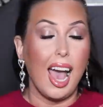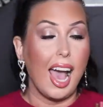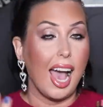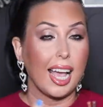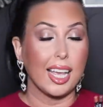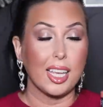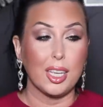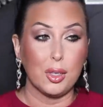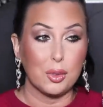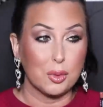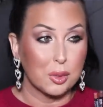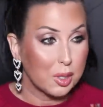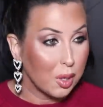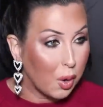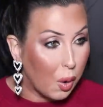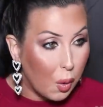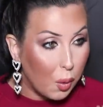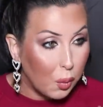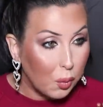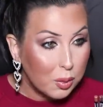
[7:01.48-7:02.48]
I use
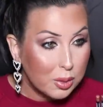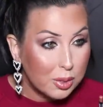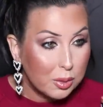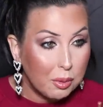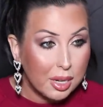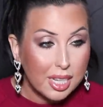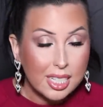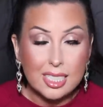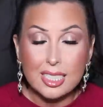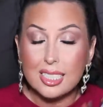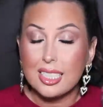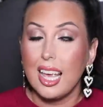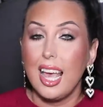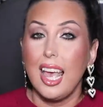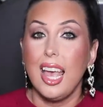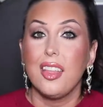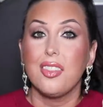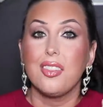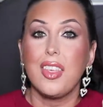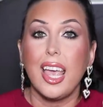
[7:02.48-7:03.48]
old ones.
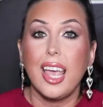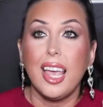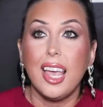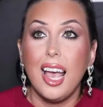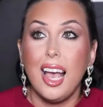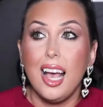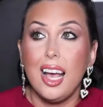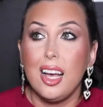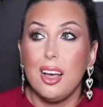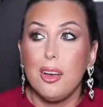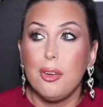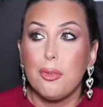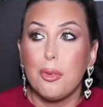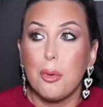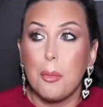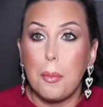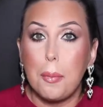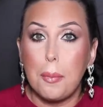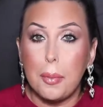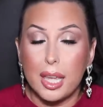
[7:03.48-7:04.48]
They
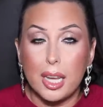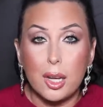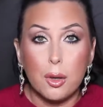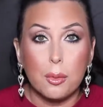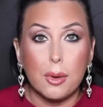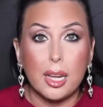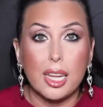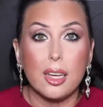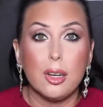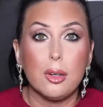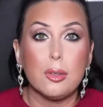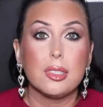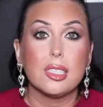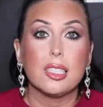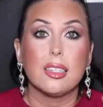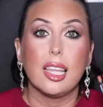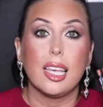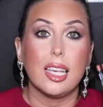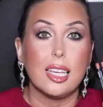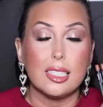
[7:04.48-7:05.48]
have been
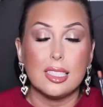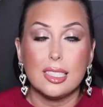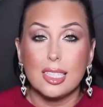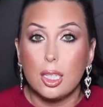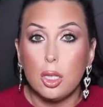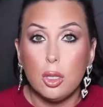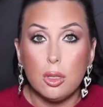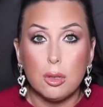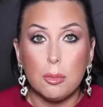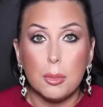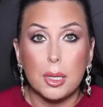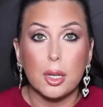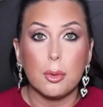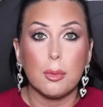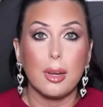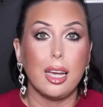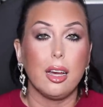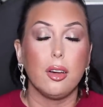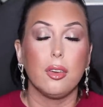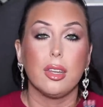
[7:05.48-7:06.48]
around. They continue to be
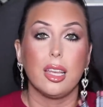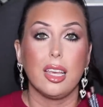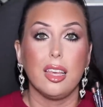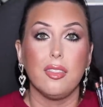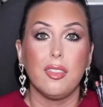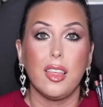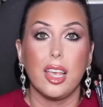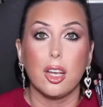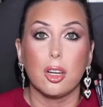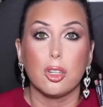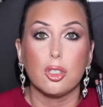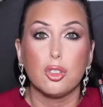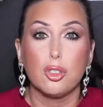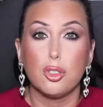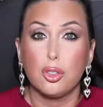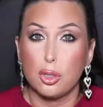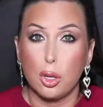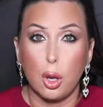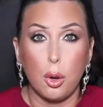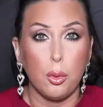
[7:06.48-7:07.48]
around, and they are
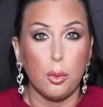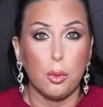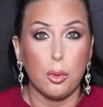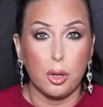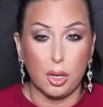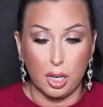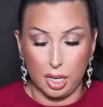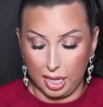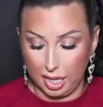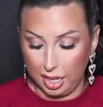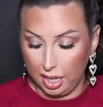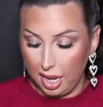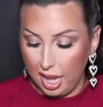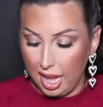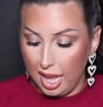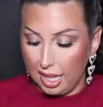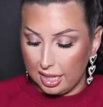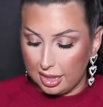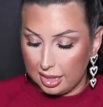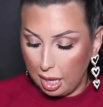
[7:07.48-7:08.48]
so good.
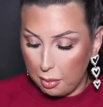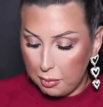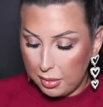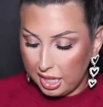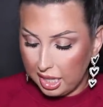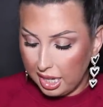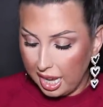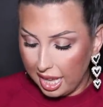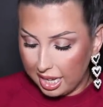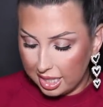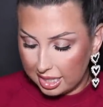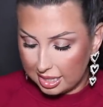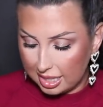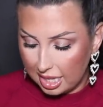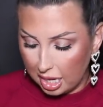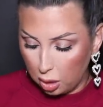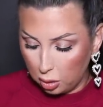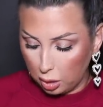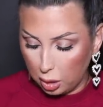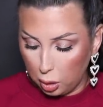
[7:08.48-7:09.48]
Let me kind of
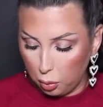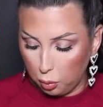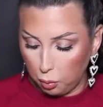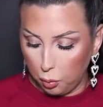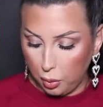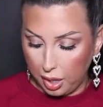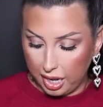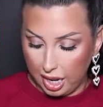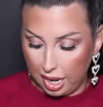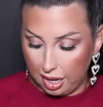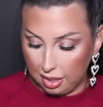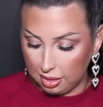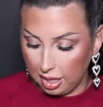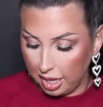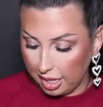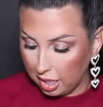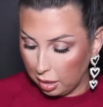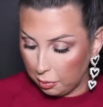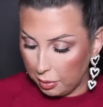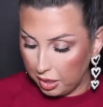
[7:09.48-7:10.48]
tell you what I
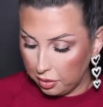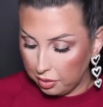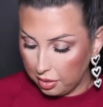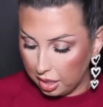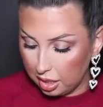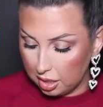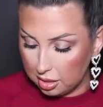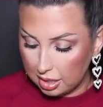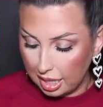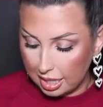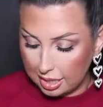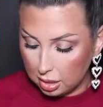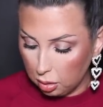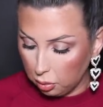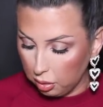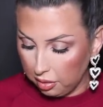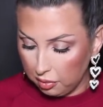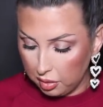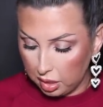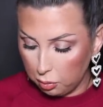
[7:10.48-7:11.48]
like about these. I
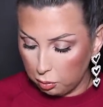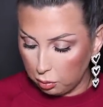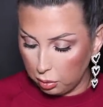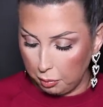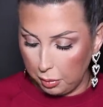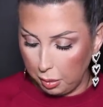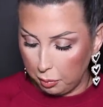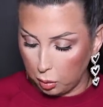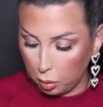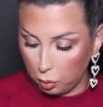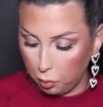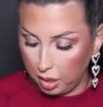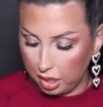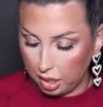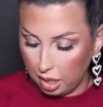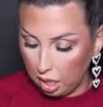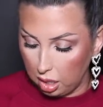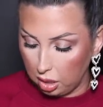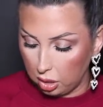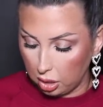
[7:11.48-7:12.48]
don't even remember
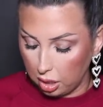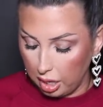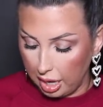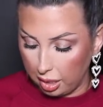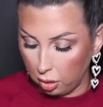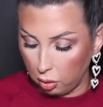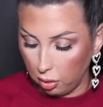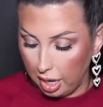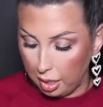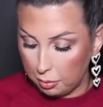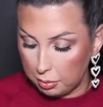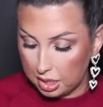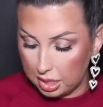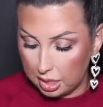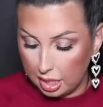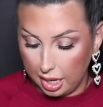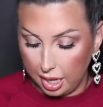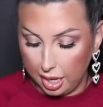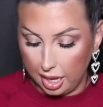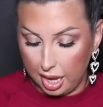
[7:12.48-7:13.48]
what color I grabbed
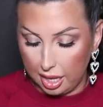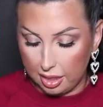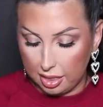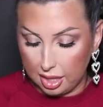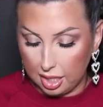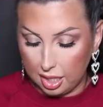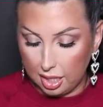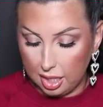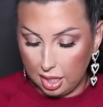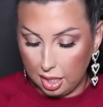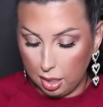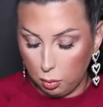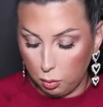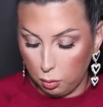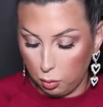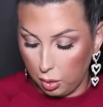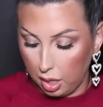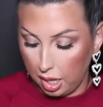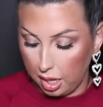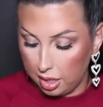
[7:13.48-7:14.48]
today. I think it
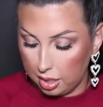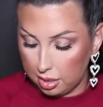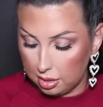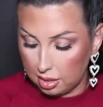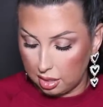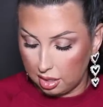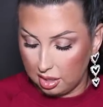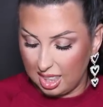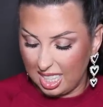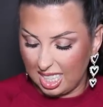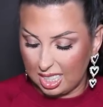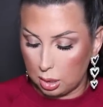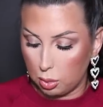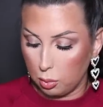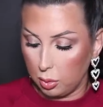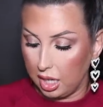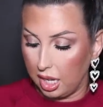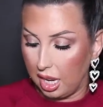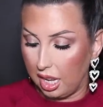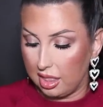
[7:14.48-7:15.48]
was this one.